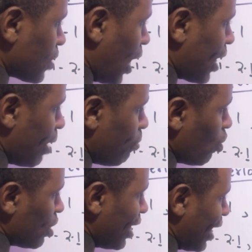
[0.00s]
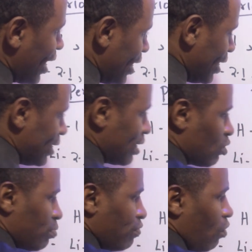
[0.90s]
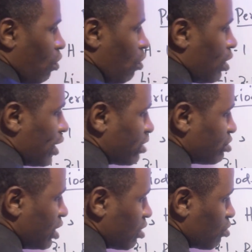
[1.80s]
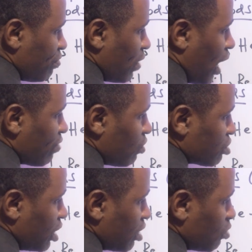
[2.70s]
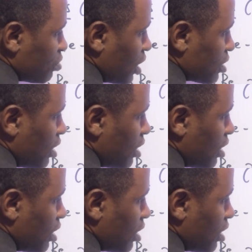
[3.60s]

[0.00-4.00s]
carbon in group 4, nitrogen in group 5, oxygen in group 6,